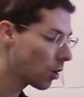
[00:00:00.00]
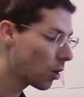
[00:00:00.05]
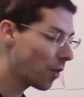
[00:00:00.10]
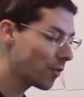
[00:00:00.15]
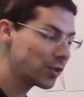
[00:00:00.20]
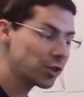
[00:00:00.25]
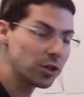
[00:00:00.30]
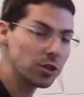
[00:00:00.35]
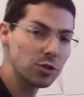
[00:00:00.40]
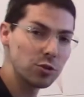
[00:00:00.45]

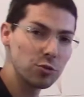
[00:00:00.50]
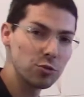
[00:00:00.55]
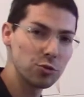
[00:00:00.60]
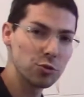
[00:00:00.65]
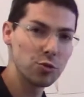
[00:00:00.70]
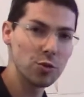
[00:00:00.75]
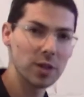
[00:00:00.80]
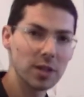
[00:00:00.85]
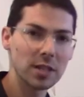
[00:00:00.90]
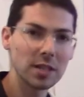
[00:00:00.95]
Coffees you can do
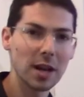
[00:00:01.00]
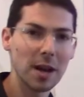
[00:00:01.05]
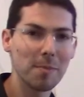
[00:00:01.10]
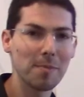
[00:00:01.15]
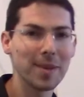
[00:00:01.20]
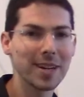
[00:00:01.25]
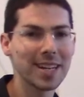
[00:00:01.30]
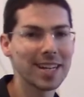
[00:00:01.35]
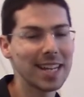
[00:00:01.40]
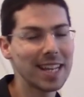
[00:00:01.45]
2 at a
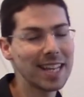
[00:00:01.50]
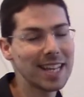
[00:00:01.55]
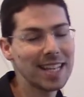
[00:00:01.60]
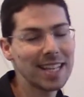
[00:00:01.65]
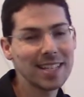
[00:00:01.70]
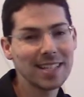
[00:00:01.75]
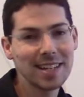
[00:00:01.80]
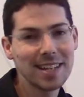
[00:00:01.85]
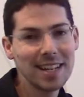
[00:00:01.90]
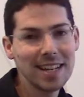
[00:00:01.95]
time, but it
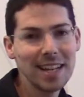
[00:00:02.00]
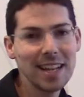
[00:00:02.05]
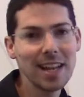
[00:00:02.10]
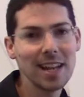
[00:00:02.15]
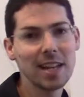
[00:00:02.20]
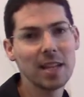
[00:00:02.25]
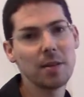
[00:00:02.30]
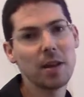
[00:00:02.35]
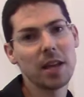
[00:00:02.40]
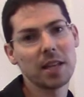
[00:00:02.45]
isn't
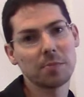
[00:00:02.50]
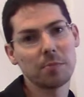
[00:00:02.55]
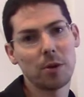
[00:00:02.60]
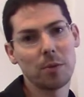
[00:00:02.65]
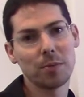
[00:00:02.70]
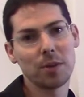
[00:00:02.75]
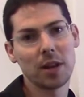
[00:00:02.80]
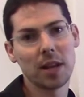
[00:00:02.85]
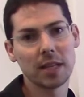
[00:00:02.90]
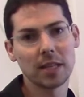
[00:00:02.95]
nearly as
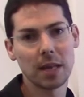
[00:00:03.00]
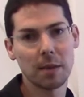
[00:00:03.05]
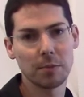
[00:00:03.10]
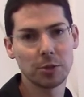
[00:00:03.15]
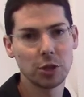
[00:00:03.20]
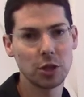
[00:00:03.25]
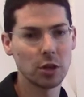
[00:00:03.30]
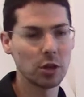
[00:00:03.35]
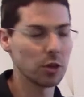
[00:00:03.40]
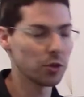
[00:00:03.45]
popular as
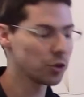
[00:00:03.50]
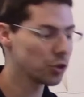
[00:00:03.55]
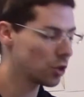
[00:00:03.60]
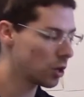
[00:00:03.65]
cappuccinos.